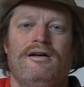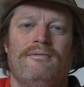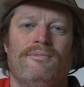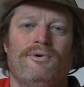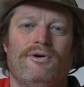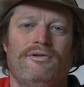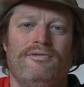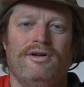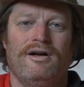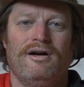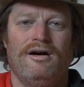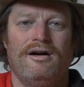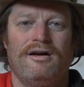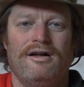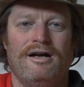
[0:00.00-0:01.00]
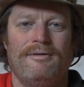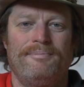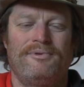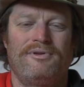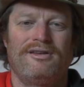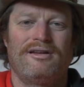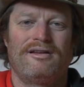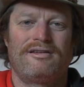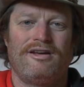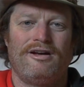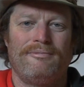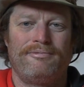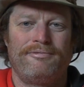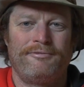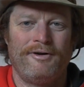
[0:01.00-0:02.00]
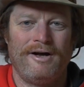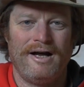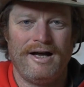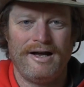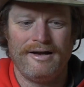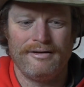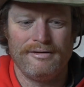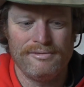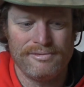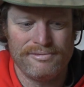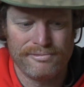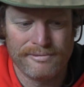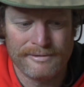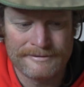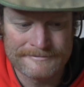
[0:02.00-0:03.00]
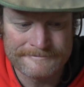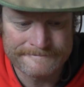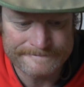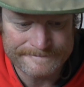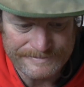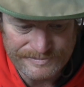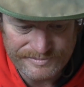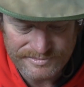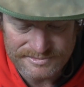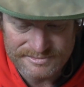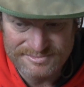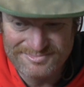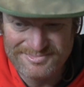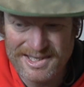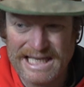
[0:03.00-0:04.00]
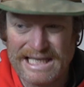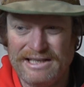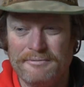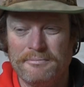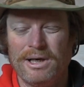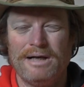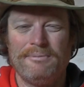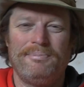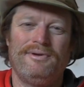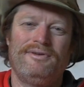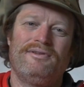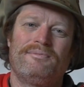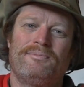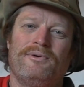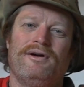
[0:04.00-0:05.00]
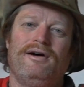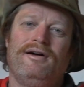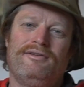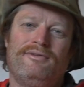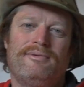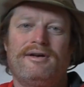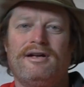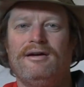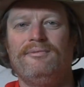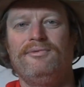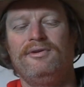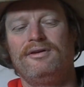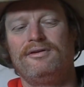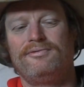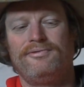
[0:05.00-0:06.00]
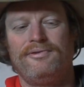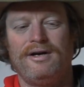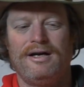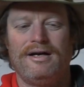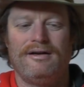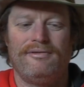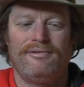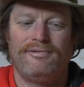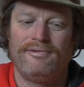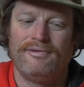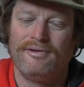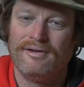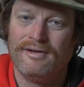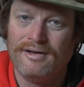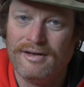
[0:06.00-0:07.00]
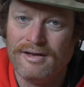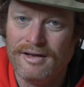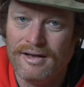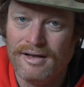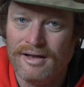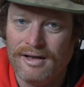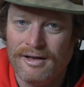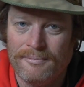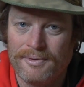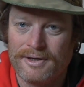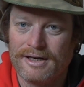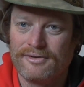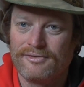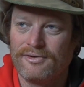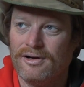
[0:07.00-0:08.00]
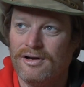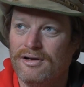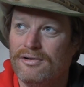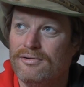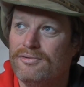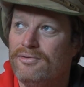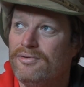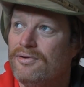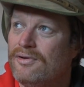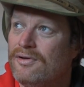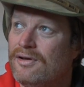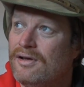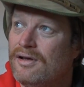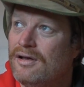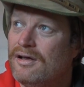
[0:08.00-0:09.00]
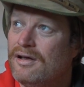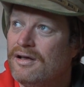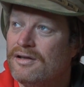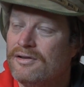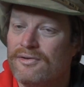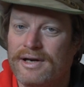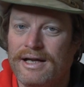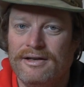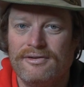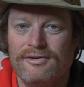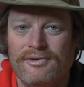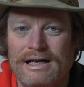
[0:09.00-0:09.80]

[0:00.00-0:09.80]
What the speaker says: Moving on up to the top 5, and you might be surprised what comes in at 5, but I drove the Ranger